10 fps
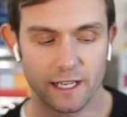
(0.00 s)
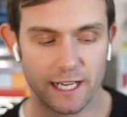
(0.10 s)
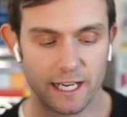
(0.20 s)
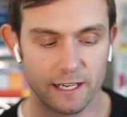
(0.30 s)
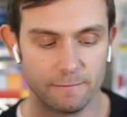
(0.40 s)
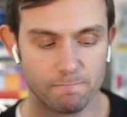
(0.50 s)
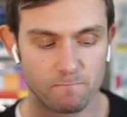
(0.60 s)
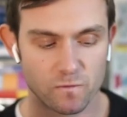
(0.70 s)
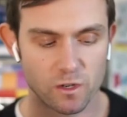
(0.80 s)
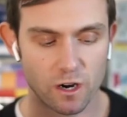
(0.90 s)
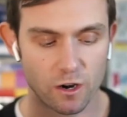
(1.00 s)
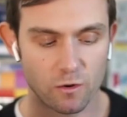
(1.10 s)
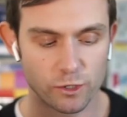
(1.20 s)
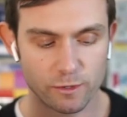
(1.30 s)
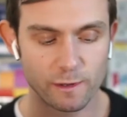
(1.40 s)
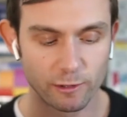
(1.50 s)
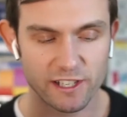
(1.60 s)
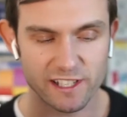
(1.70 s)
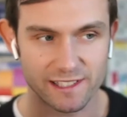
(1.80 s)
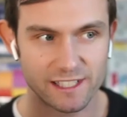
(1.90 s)
Um, would you be able
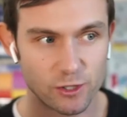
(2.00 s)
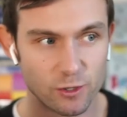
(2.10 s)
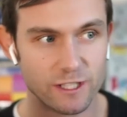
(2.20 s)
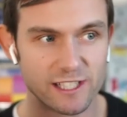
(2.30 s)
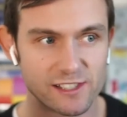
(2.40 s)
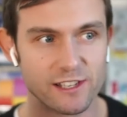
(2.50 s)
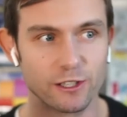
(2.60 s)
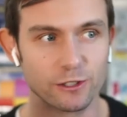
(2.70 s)
to to distill